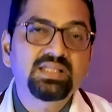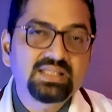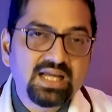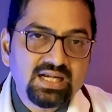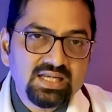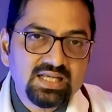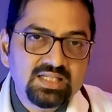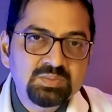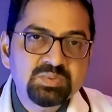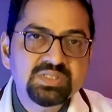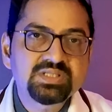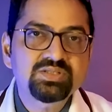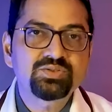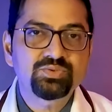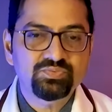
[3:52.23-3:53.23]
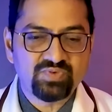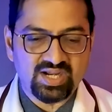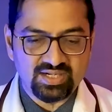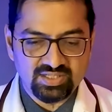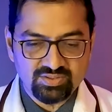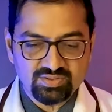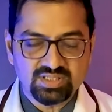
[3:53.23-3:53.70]
That helps us to
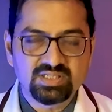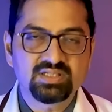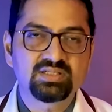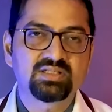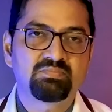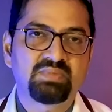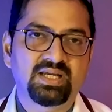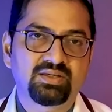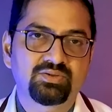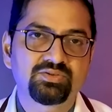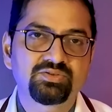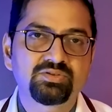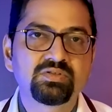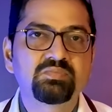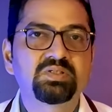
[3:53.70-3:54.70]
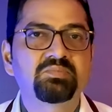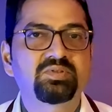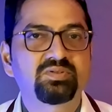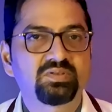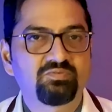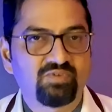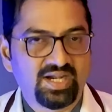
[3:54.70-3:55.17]
find out under the microscope
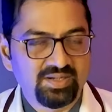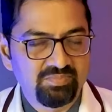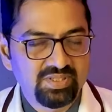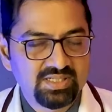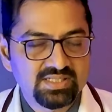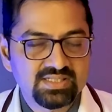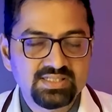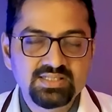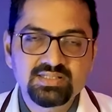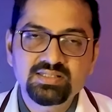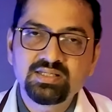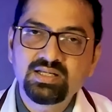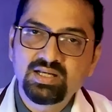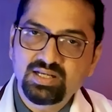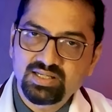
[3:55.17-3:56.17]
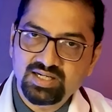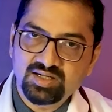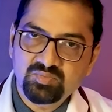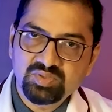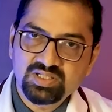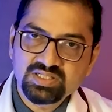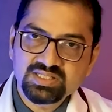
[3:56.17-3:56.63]
about white blood cells,
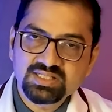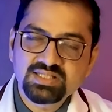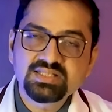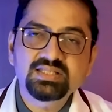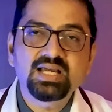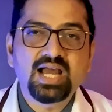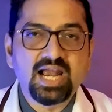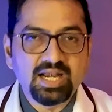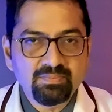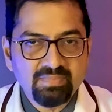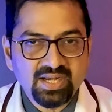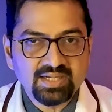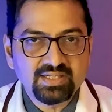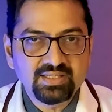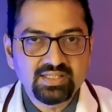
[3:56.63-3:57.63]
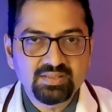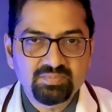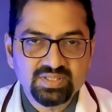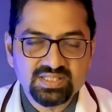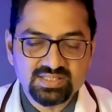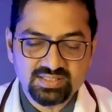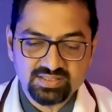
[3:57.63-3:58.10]
red blood cells, and bacteria
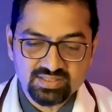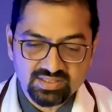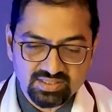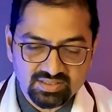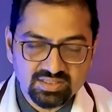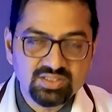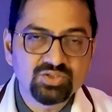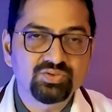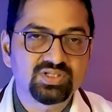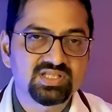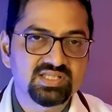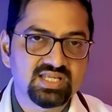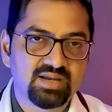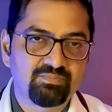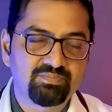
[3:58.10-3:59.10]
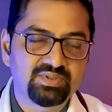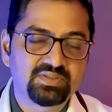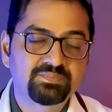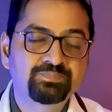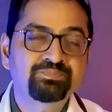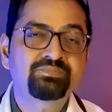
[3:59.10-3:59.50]
presence in the urine sample.